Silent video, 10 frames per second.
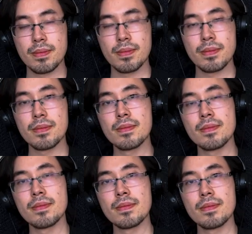
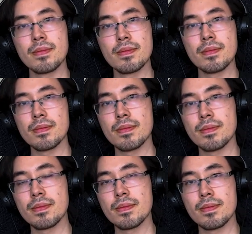
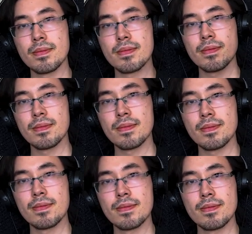
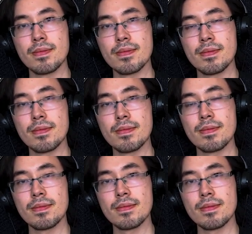
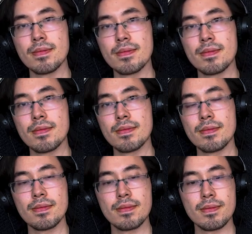
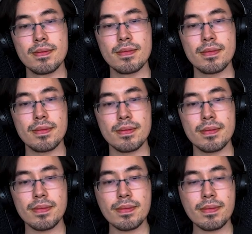
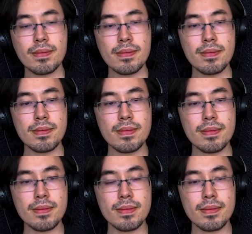
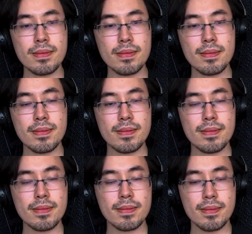
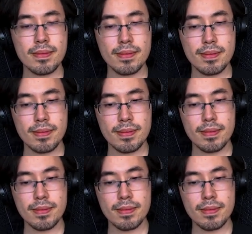No words are spoken by the person on screen.